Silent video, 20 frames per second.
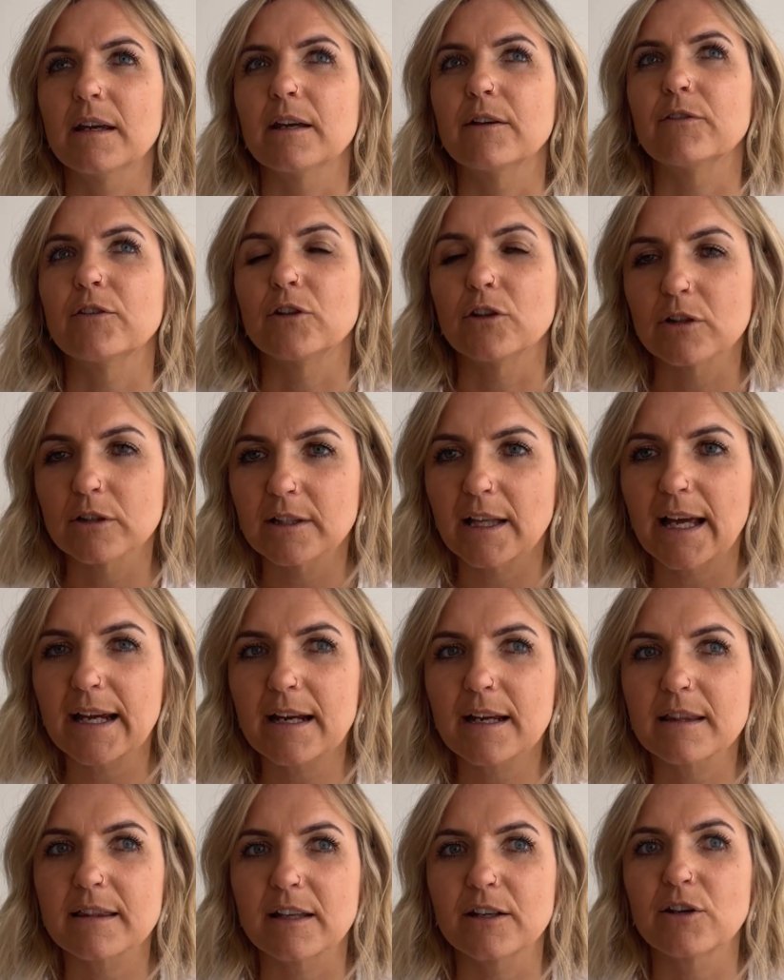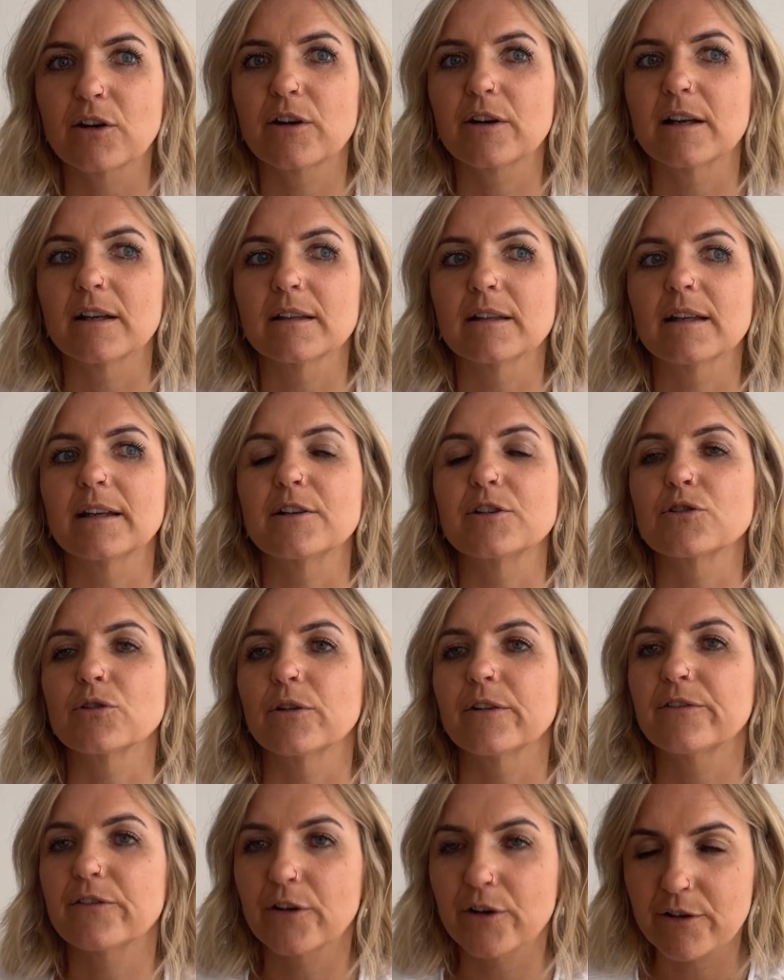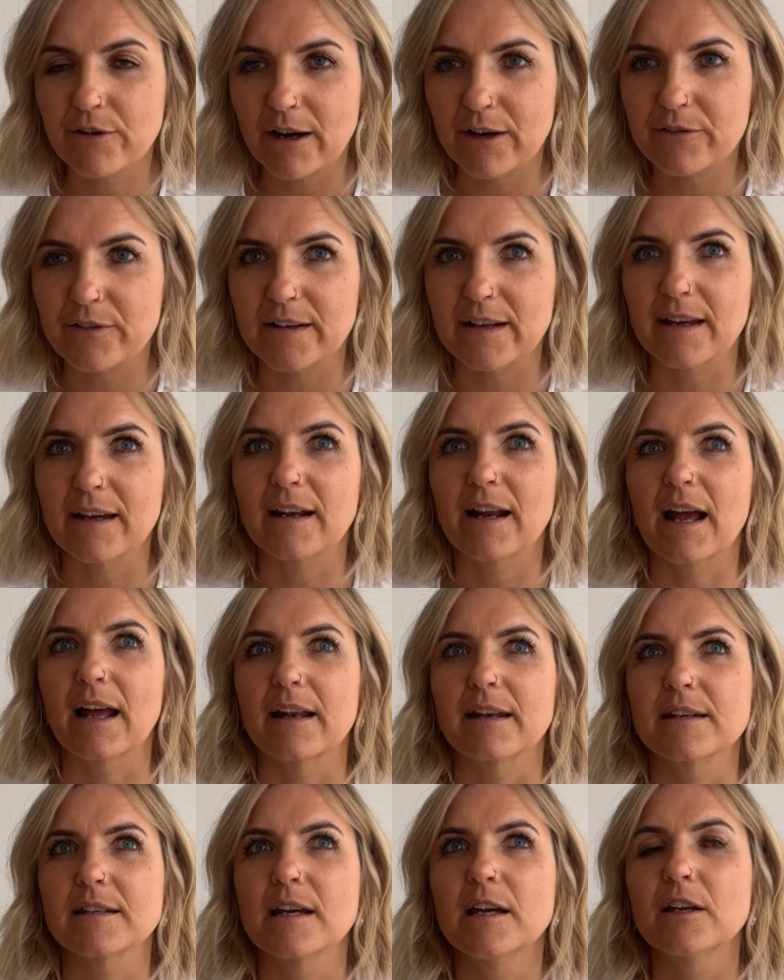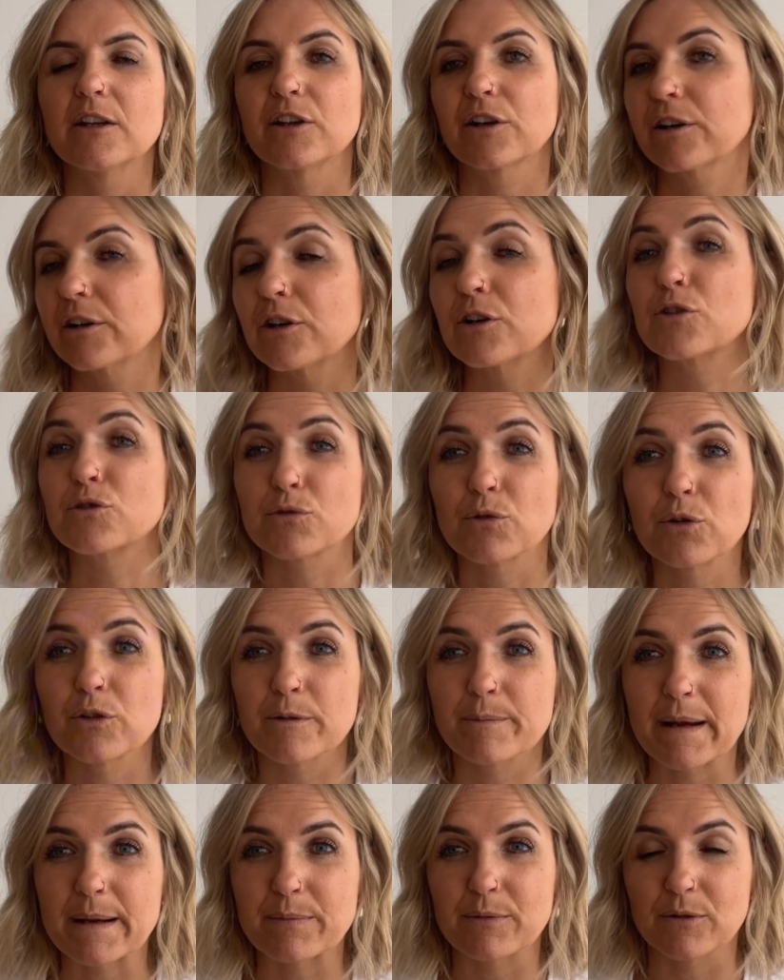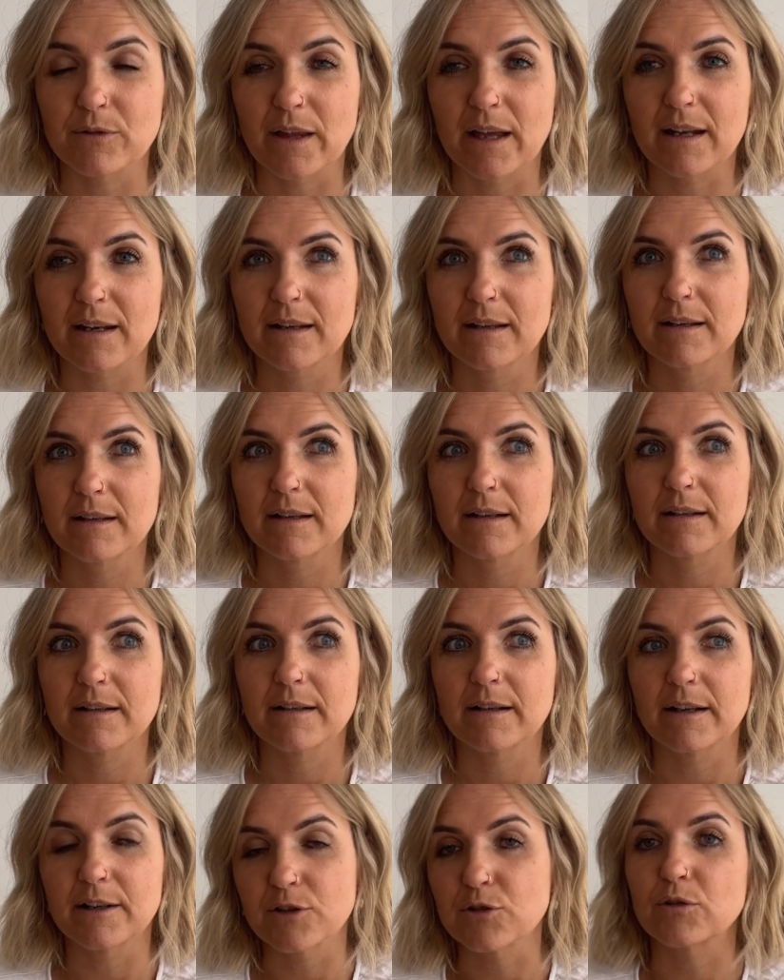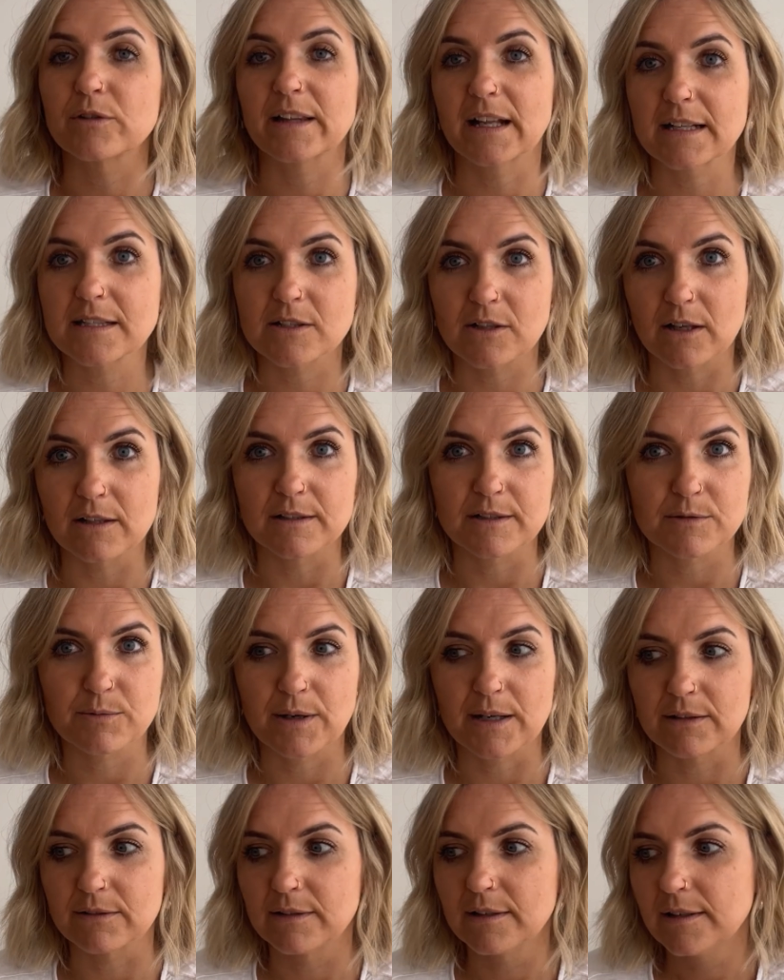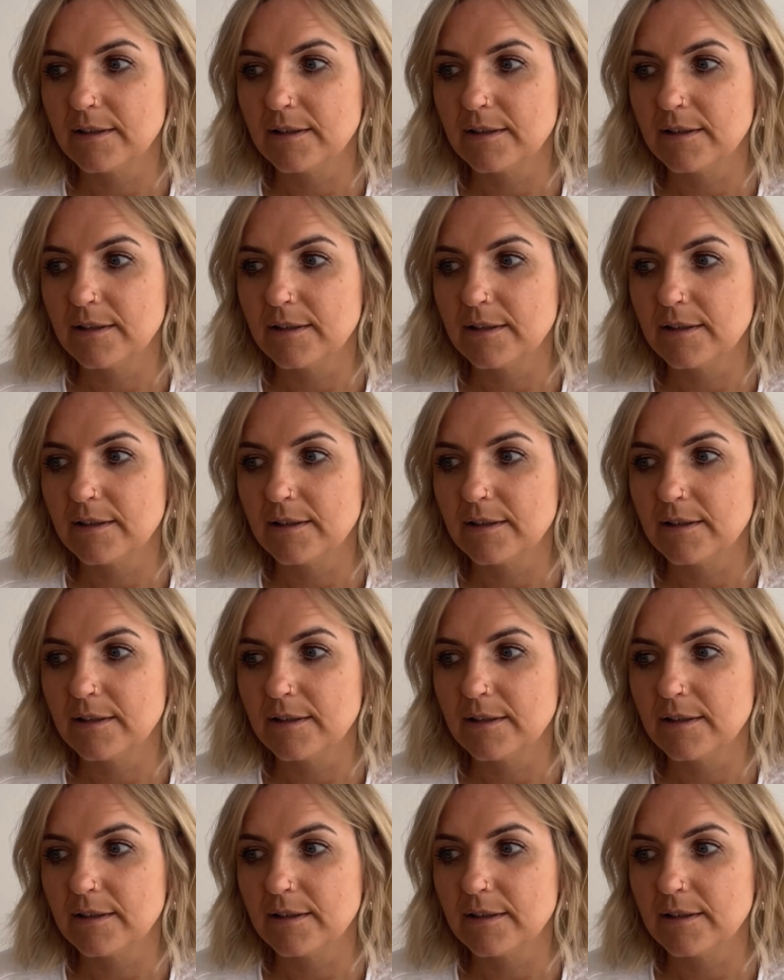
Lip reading: if you like it, then you're going to enjoy photographing it, and you're going to draw the people that enjoy that style as well.